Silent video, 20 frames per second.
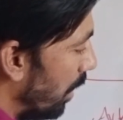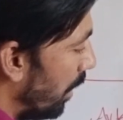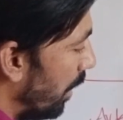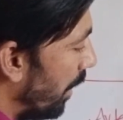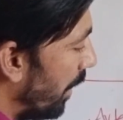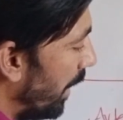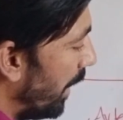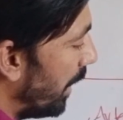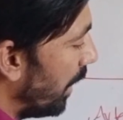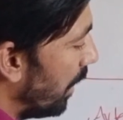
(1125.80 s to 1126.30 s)

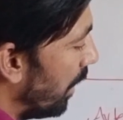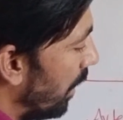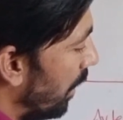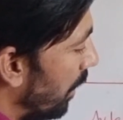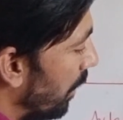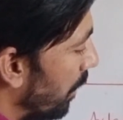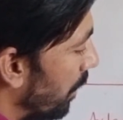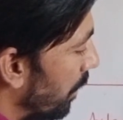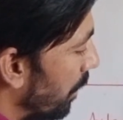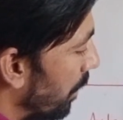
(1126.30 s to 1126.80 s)

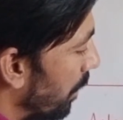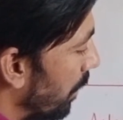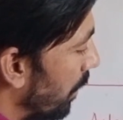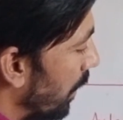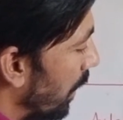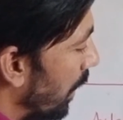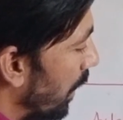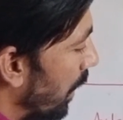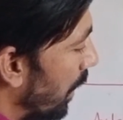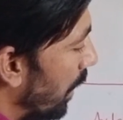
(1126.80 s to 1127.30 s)
return
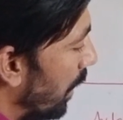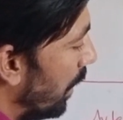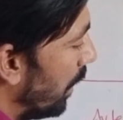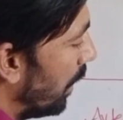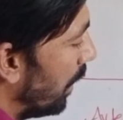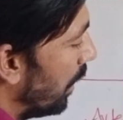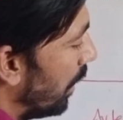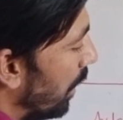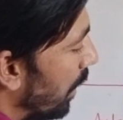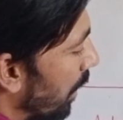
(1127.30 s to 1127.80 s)

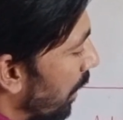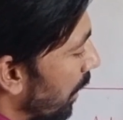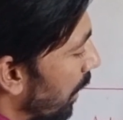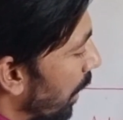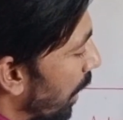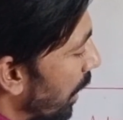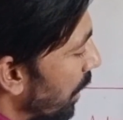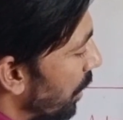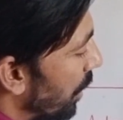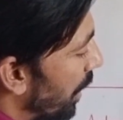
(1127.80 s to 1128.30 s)

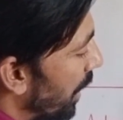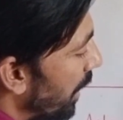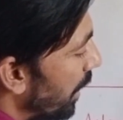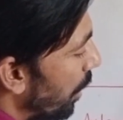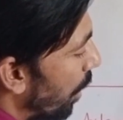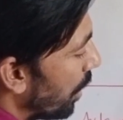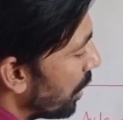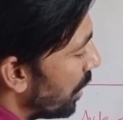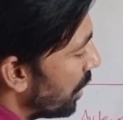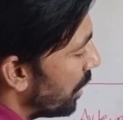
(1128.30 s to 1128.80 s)
the
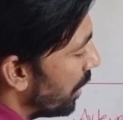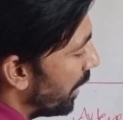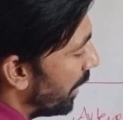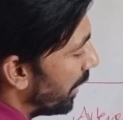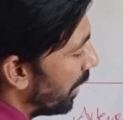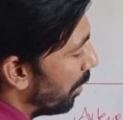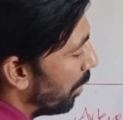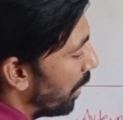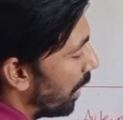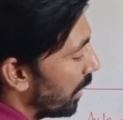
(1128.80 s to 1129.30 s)

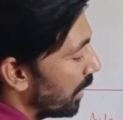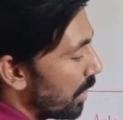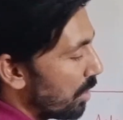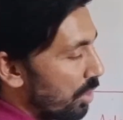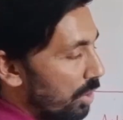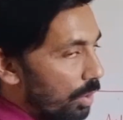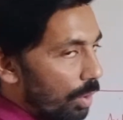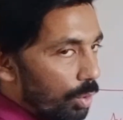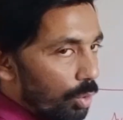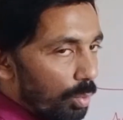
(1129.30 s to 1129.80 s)
deoxygenated blood, the
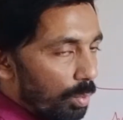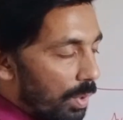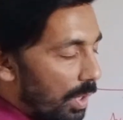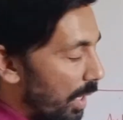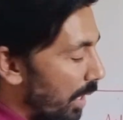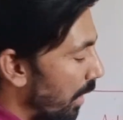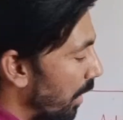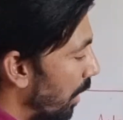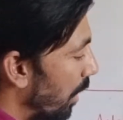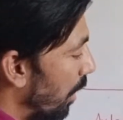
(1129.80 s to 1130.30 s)
CO2
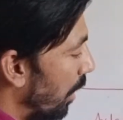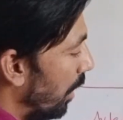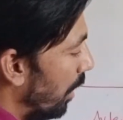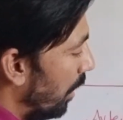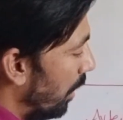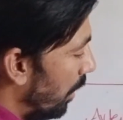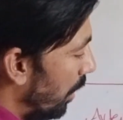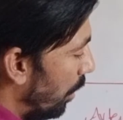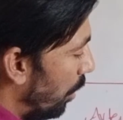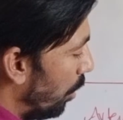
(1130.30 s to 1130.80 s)
blood,
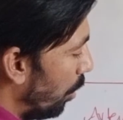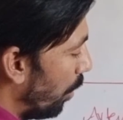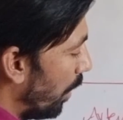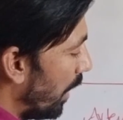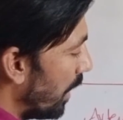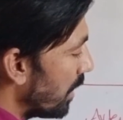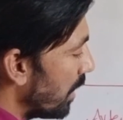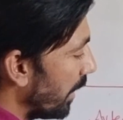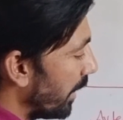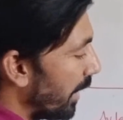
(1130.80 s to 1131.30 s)

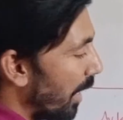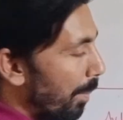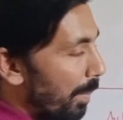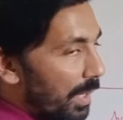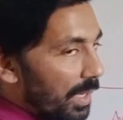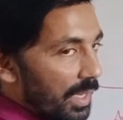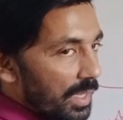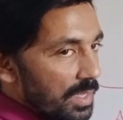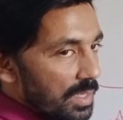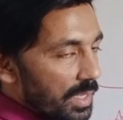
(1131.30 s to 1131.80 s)
towards the
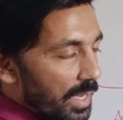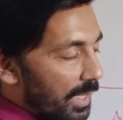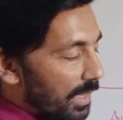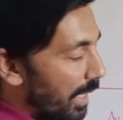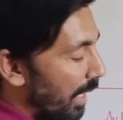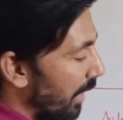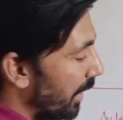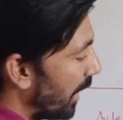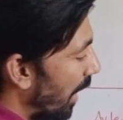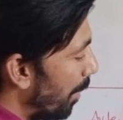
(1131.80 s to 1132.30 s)
capillaries, and
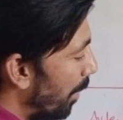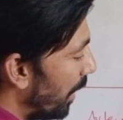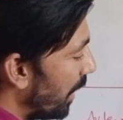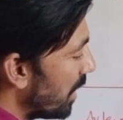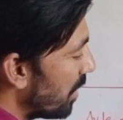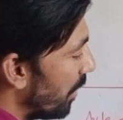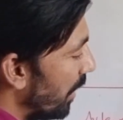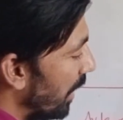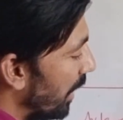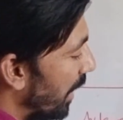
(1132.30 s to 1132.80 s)
then
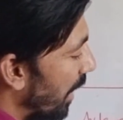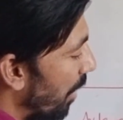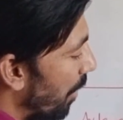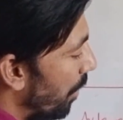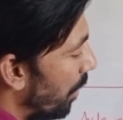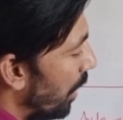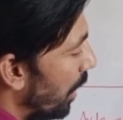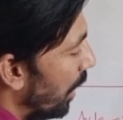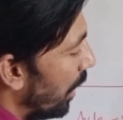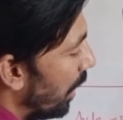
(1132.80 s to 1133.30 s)
capillaries will
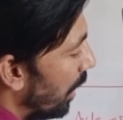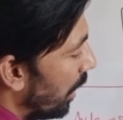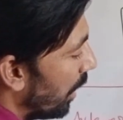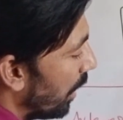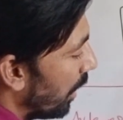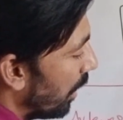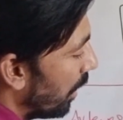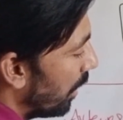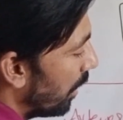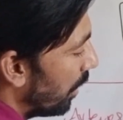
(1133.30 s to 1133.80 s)
give
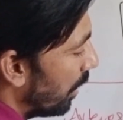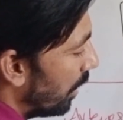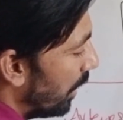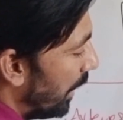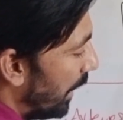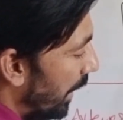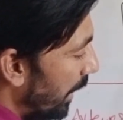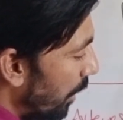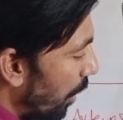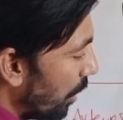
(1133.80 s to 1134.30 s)

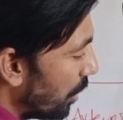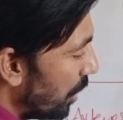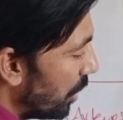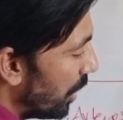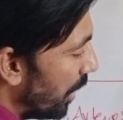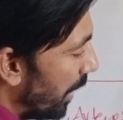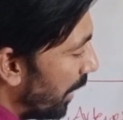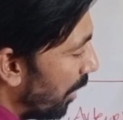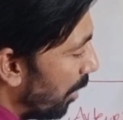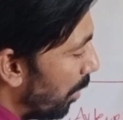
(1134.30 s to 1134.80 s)

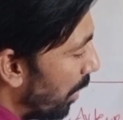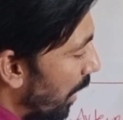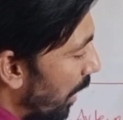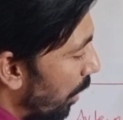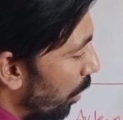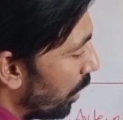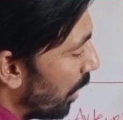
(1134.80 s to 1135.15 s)
deoxygenated blood to